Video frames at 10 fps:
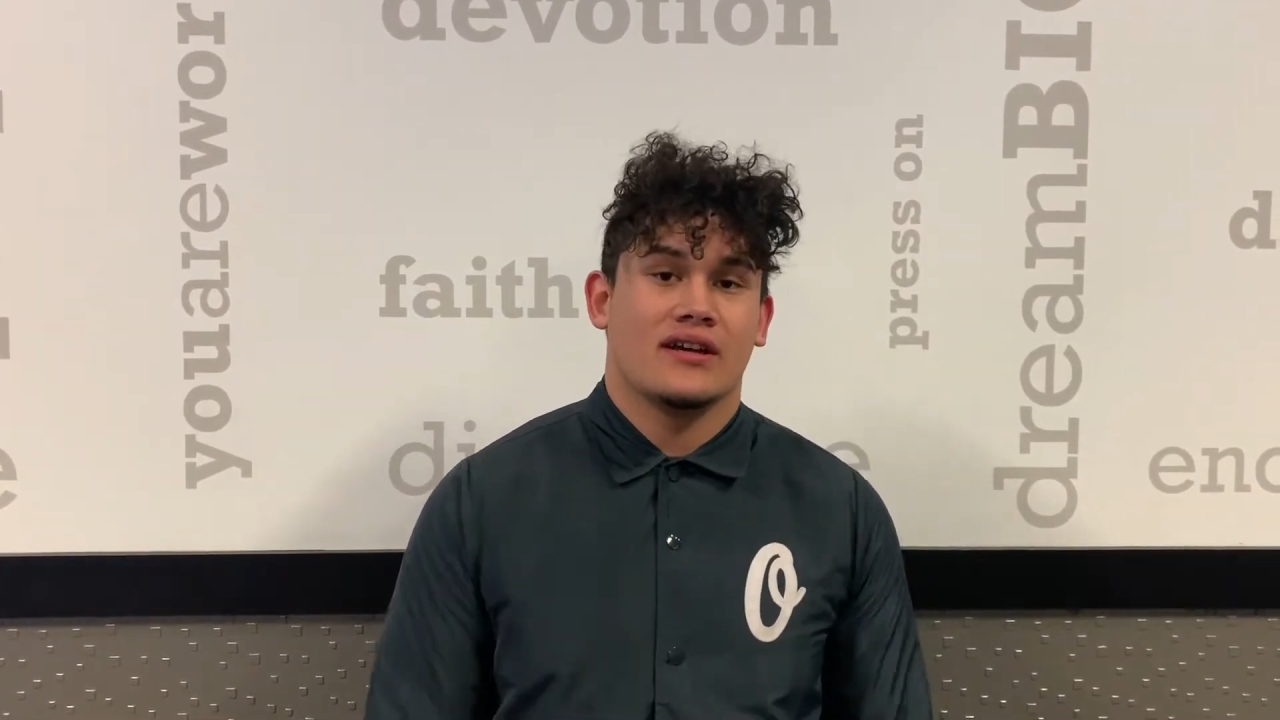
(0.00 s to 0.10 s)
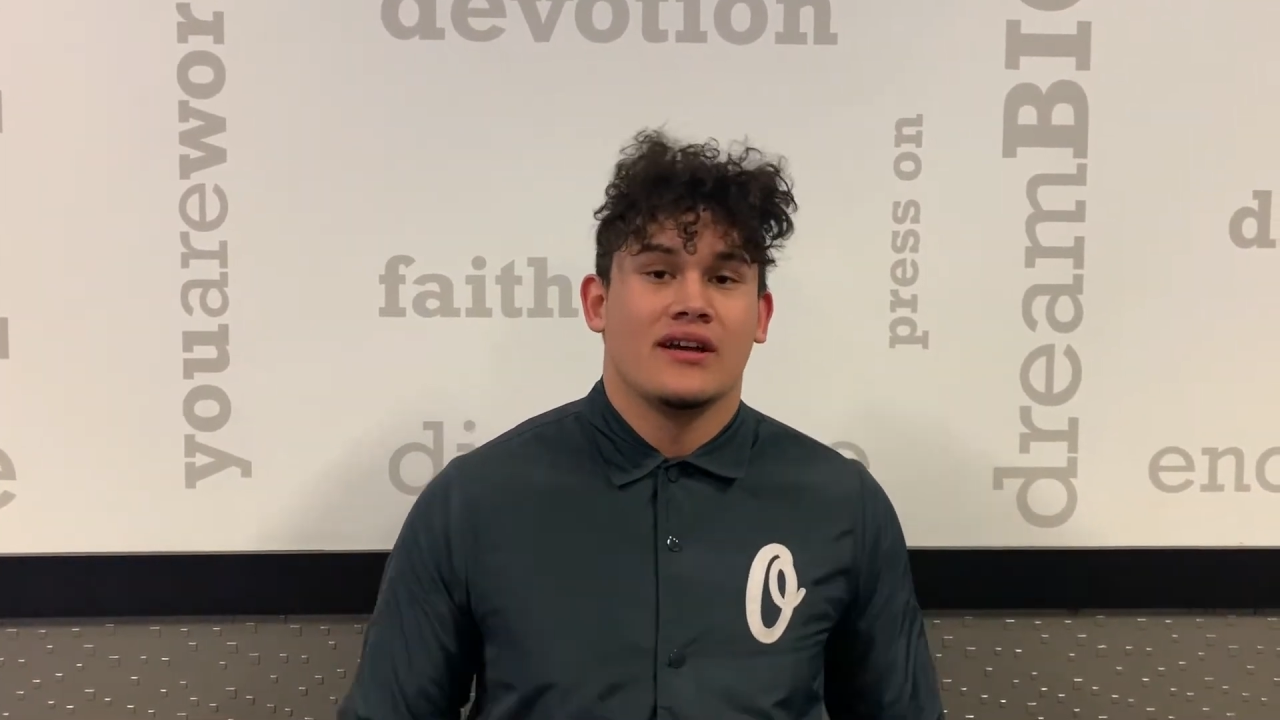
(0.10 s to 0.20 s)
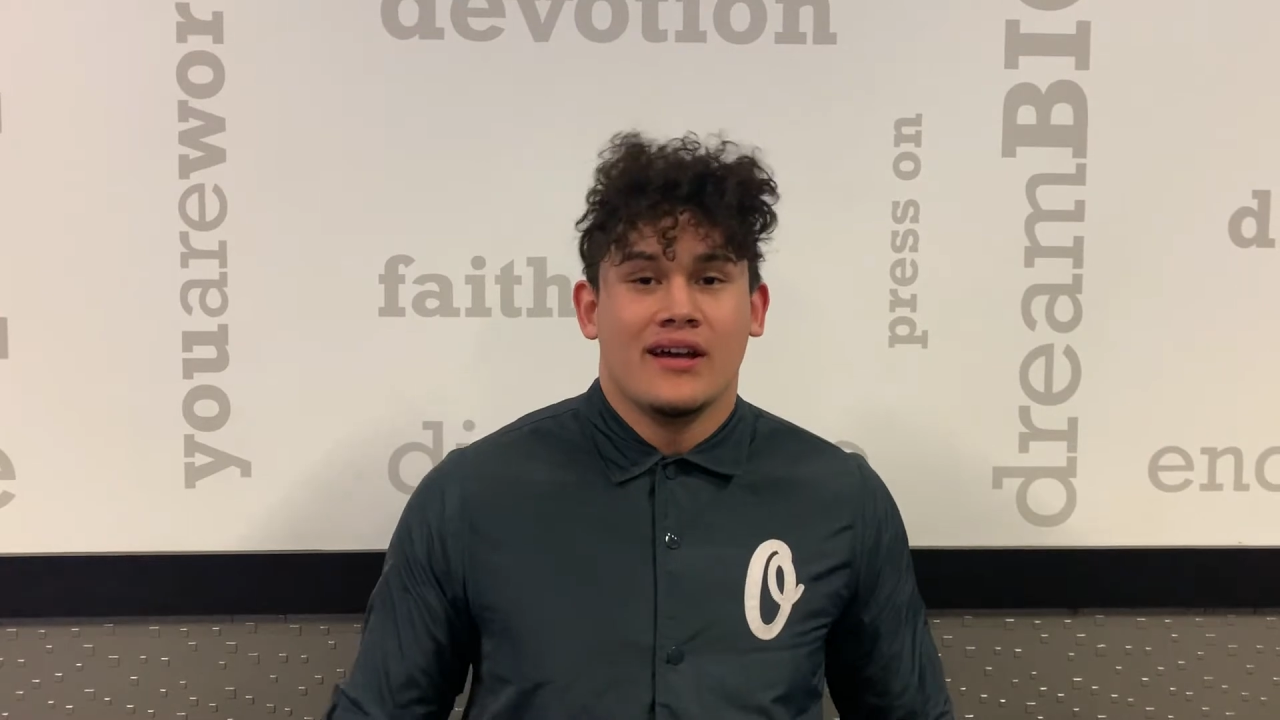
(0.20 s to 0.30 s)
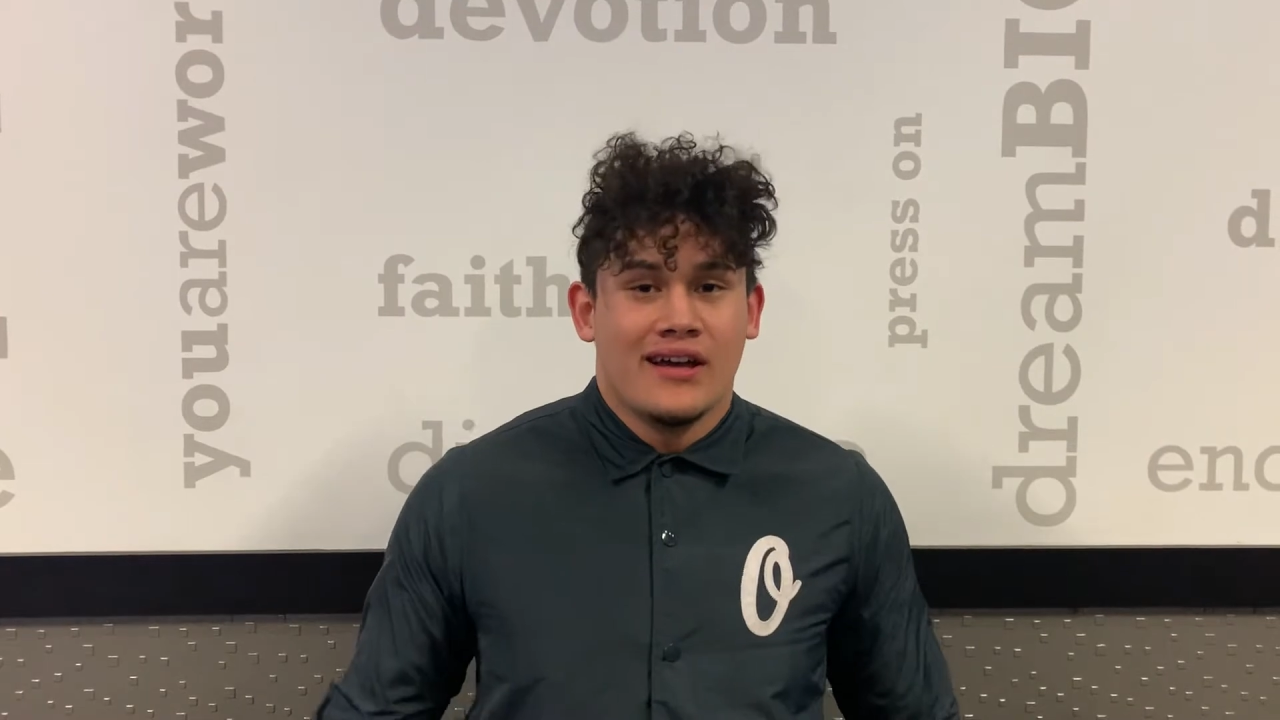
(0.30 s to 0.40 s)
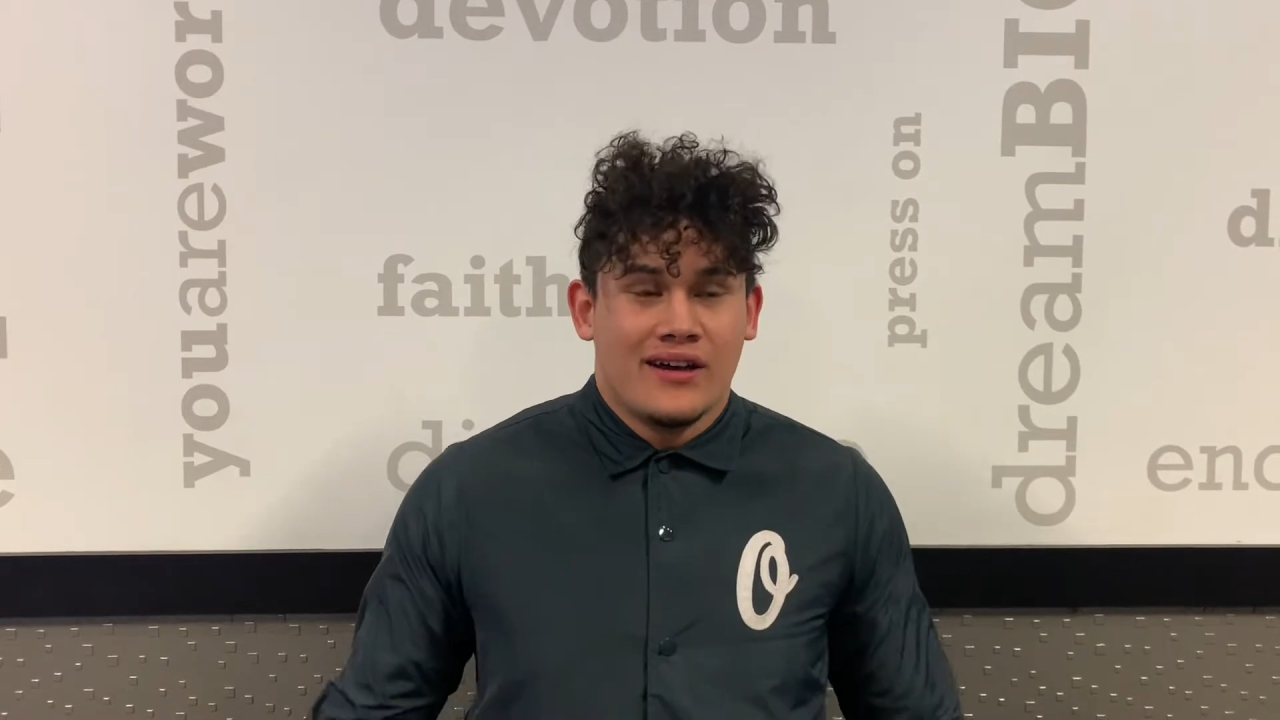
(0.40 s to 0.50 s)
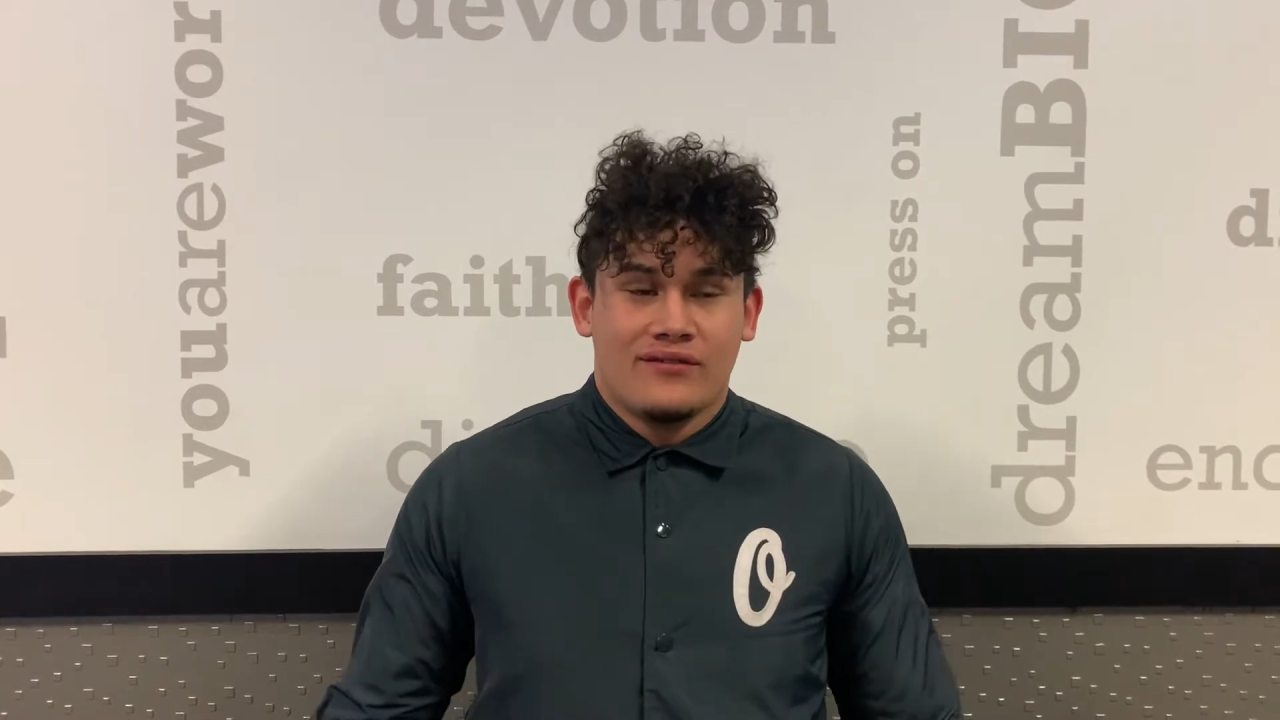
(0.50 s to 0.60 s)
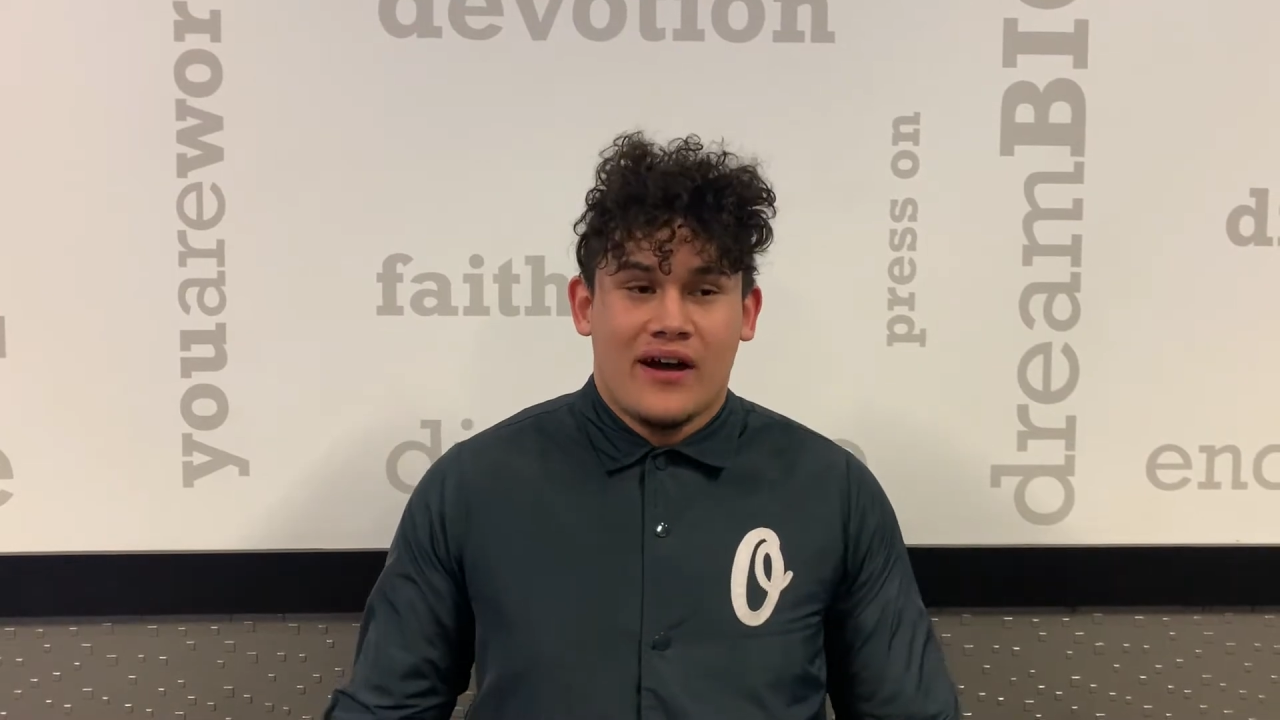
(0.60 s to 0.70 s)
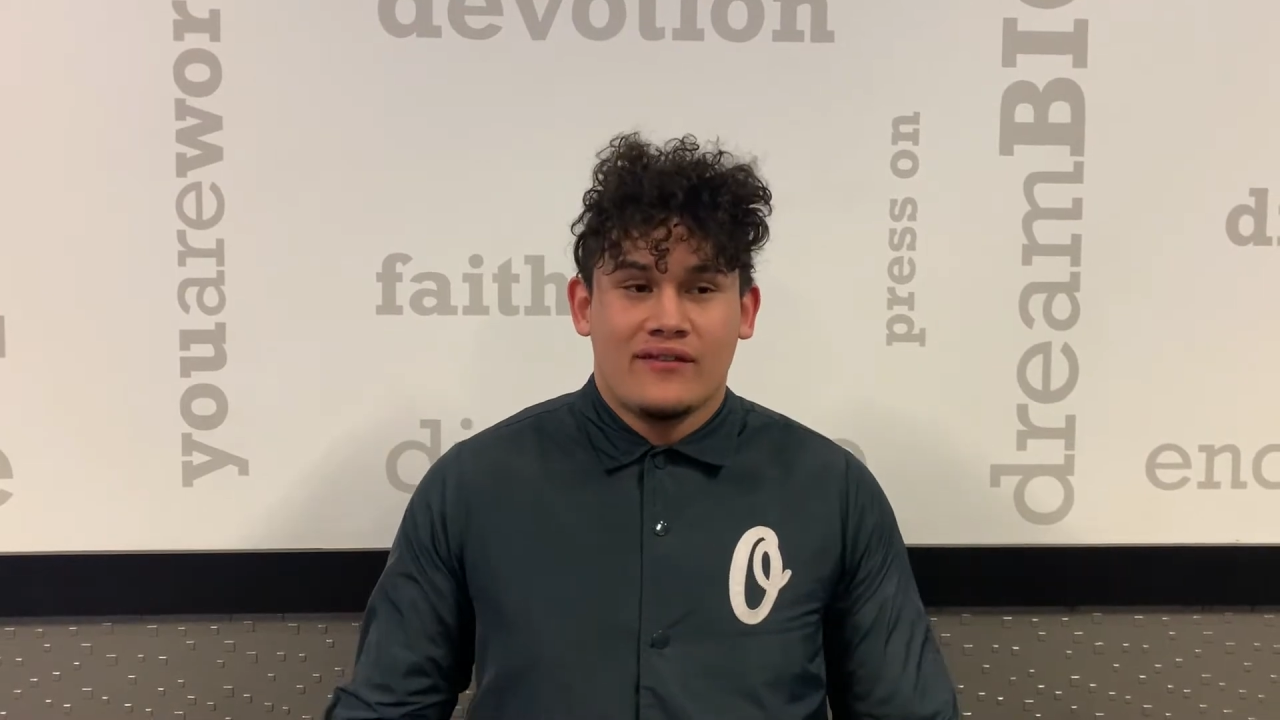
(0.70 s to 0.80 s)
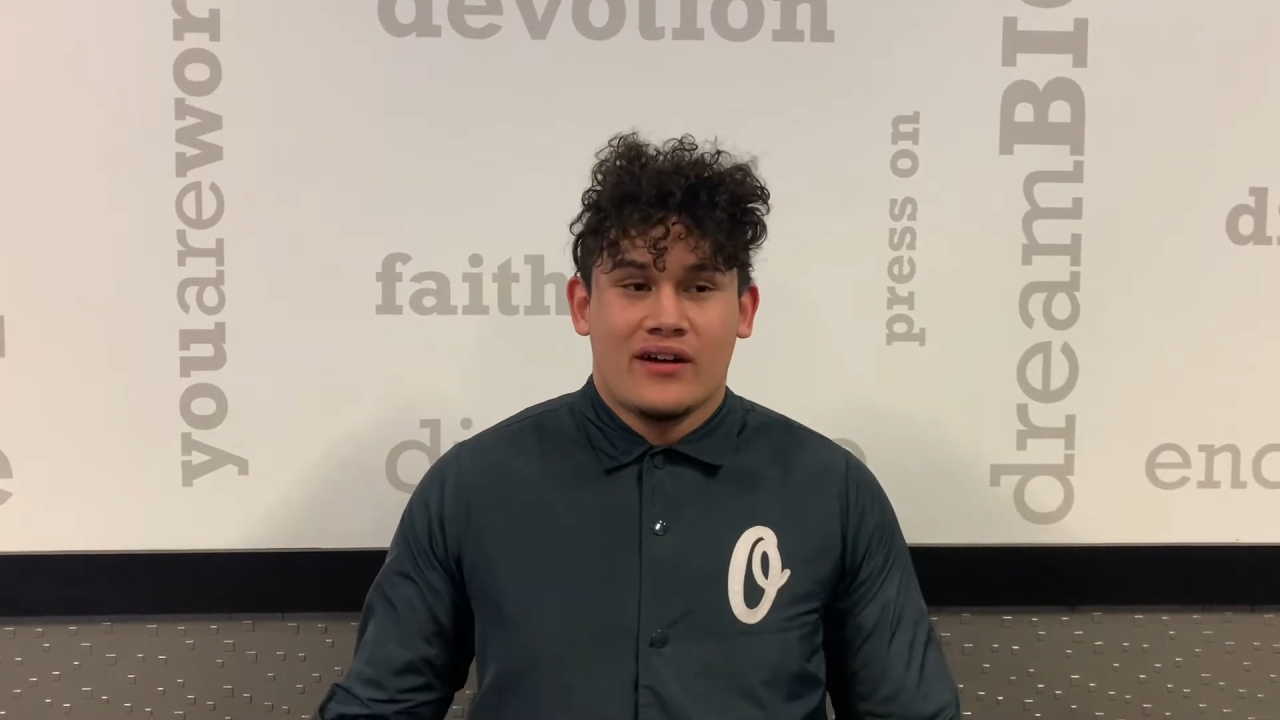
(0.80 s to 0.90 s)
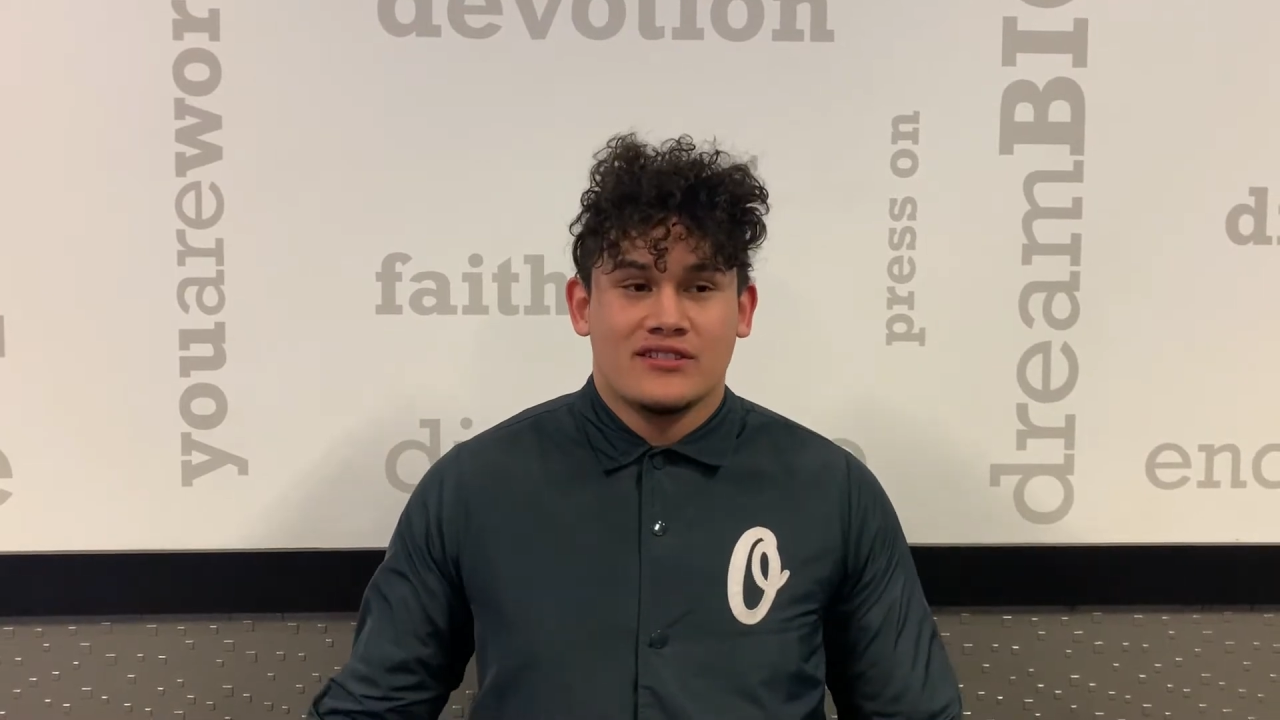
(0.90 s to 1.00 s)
Like five